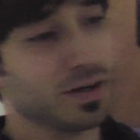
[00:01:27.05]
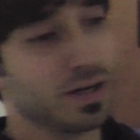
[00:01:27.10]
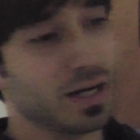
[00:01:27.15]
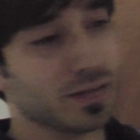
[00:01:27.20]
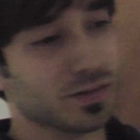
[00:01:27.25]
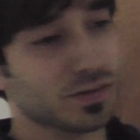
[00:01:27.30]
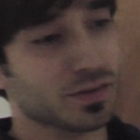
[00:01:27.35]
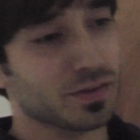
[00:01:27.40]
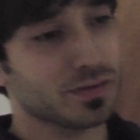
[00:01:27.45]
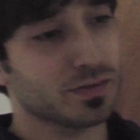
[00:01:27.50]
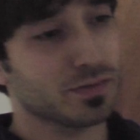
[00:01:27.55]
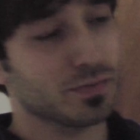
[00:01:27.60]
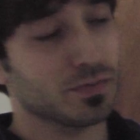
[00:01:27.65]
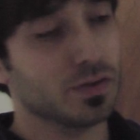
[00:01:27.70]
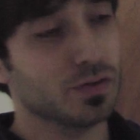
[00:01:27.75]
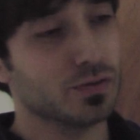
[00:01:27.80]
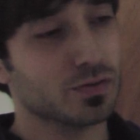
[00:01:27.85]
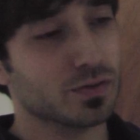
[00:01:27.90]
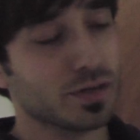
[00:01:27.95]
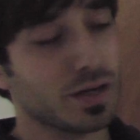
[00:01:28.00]
It actually is
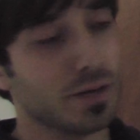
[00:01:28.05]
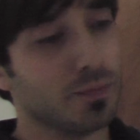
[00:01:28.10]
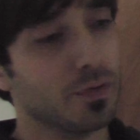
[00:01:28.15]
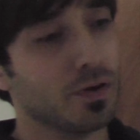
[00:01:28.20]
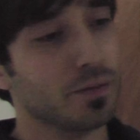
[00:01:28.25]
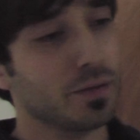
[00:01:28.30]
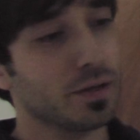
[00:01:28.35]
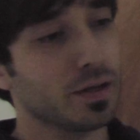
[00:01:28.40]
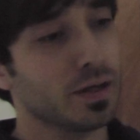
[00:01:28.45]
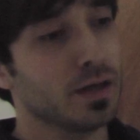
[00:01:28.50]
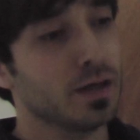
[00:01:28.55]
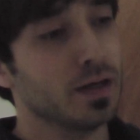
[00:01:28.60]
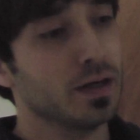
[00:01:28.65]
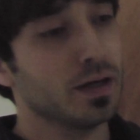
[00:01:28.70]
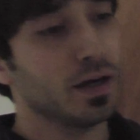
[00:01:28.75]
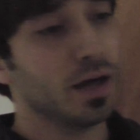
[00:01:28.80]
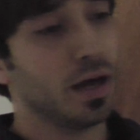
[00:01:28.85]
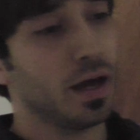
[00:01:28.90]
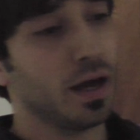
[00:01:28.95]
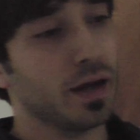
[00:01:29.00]
loosened up on me,
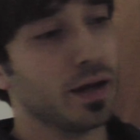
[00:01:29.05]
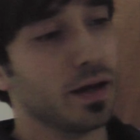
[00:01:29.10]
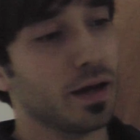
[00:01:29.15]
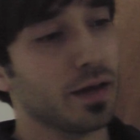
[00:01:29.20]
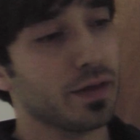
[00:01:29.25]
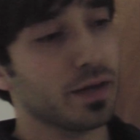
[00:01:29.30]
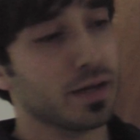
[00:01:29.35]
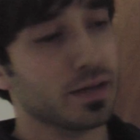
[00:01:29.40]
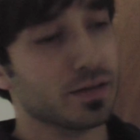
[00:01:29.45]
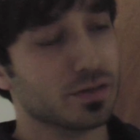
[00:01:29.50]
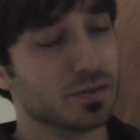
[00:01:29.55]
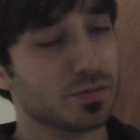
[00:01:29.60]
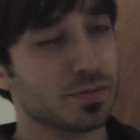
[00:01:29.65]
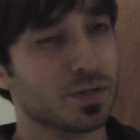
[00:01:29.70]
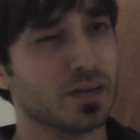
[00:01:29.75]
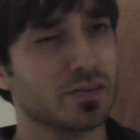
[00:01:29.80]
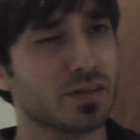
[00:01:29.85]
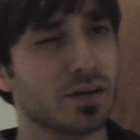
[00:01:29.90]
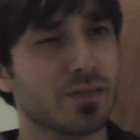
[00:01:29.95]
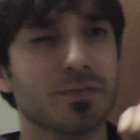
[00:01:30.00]
and I think it's just
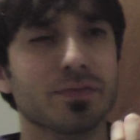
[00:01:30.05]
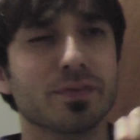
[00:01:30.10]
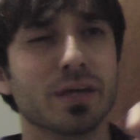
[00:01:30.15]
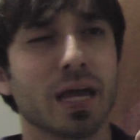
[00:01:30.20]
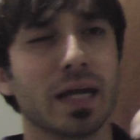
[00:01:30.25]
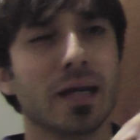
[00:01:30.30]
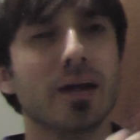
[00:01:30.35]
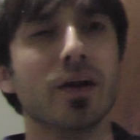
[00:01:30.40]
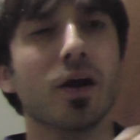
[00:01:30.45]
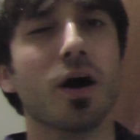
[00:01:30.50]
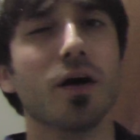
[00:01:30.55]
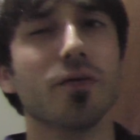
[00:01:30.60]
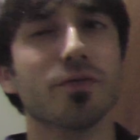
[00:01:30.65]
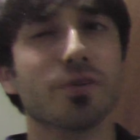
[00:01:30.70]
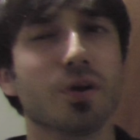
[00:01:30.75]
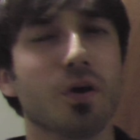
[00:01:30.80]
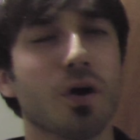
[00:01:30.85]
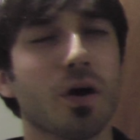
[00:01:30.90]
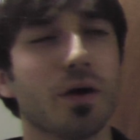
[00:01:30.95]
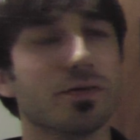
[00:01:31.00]
because I've taken it off
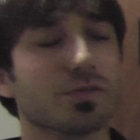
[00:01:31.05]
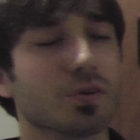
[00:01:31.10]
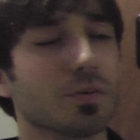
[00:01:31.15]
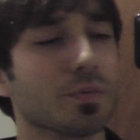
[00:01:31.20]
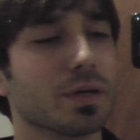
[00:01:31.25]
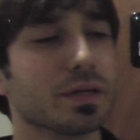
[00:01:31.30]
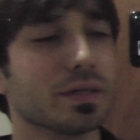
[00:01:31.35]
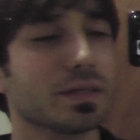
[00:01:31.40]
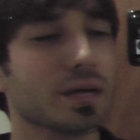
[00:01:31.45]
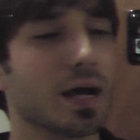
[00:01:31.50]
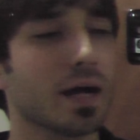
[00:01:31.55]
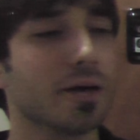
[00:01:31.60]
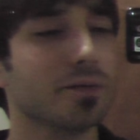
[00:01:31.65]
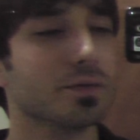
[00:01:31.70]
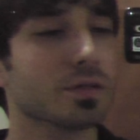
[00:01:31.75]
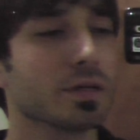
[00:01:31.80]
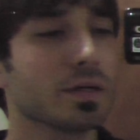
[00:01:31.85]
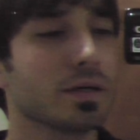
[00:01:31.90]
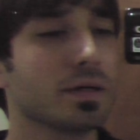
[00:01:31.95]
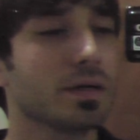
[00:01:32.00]
and on so many
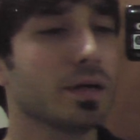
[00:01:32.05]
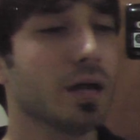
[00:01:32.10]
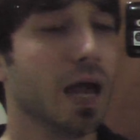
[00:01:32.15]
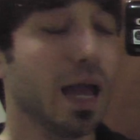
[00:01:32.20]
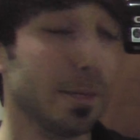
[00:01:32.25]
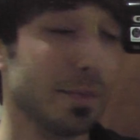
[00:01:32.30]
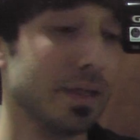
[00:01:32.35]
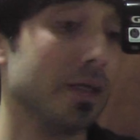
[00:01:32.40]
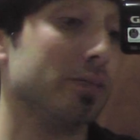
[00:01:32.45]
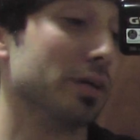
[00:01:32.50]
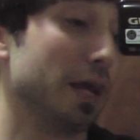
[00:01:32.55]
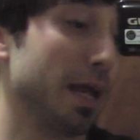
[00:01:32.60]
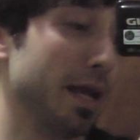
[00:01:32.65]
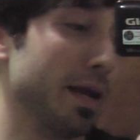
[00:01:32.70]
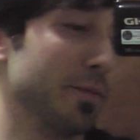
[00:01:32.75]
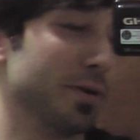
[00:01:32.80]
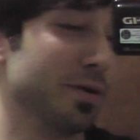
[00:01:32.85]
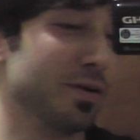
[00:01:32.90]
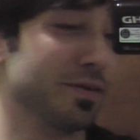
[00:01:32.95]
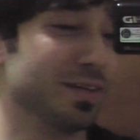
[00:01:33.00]
times, and because I
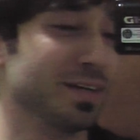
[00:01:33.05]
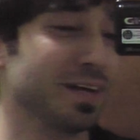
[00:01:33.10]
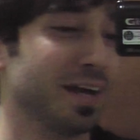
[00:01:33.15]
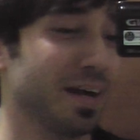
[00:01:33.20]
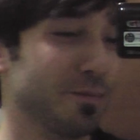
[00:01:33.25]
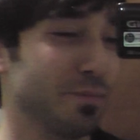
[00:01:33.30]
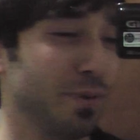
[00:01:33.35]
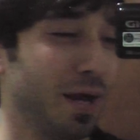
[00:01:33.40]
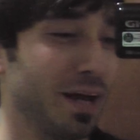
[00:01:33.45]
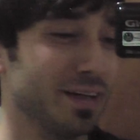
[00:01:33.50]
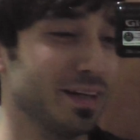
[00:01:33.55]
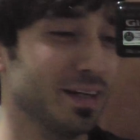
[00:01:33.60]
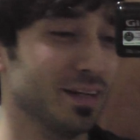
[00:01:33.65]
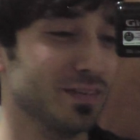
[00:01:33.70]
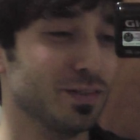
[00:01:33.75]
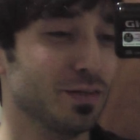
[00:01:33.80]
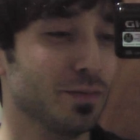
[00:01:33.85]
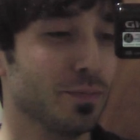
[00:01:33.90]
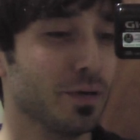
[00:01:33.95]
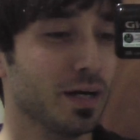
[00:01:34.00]
hammered it. I did it
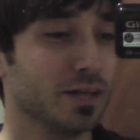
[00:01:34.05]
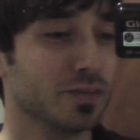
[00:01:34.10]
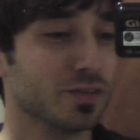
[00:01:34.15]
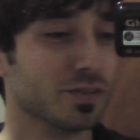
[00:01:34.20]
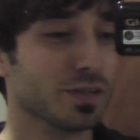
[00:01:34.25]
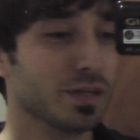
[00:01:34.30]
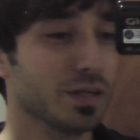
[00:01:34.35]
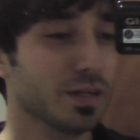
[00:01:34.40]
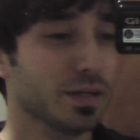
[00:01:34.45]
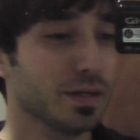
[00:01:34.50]
too much.